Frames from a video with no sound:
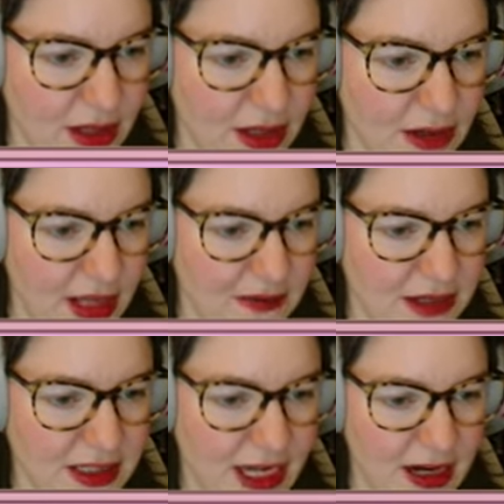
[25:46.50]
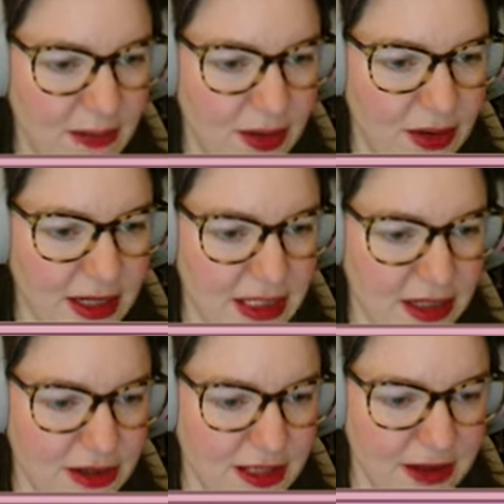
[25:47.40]
you'll have to teleport it to
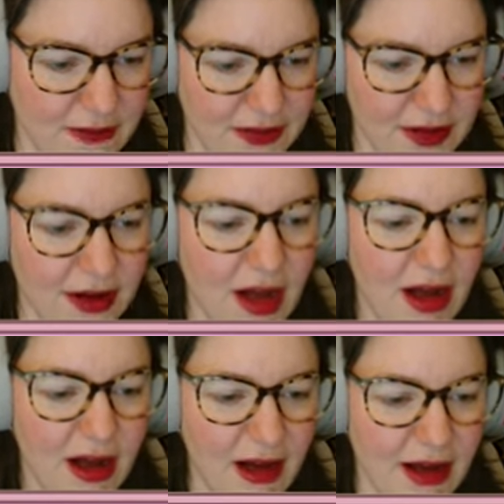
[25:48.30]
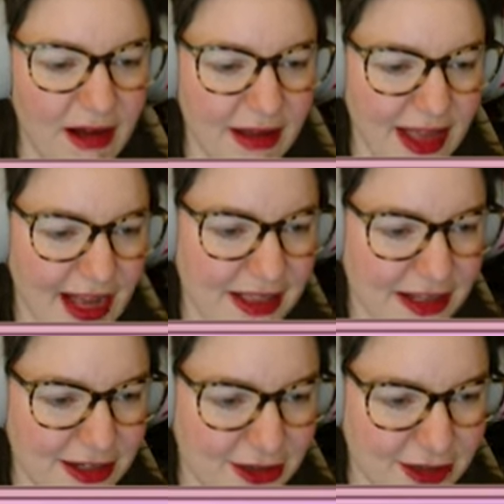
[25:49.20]
yourself, though. Oh, can't the
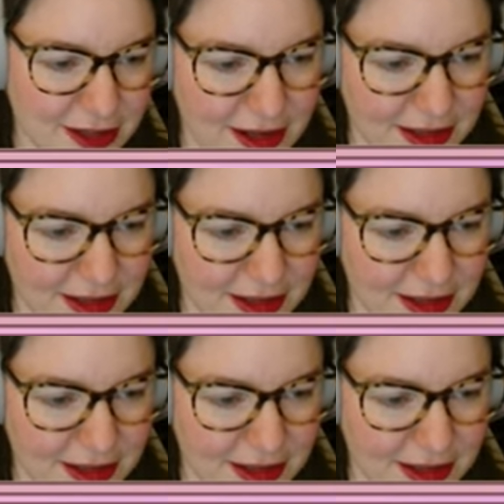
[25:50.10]
dodos